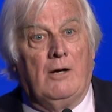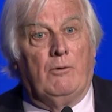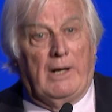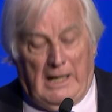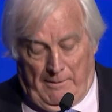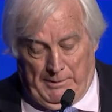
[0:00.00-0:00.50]

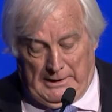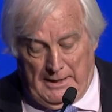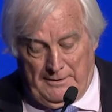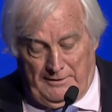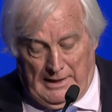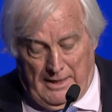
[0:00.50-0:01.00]
We're up
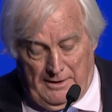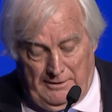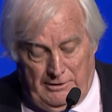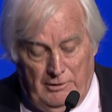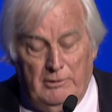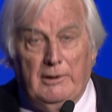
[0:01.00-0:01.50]
against
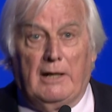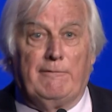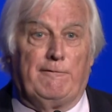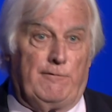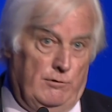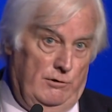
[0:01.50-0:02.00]
those who are
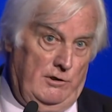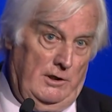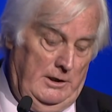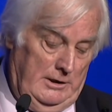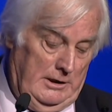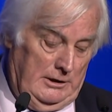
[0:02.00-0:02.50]

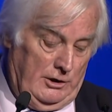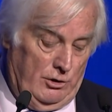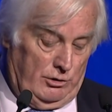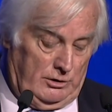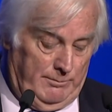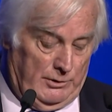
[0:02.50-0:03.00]
fraudulent and
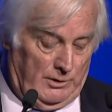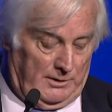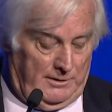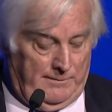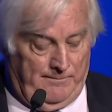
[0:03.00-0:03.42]
cook the books.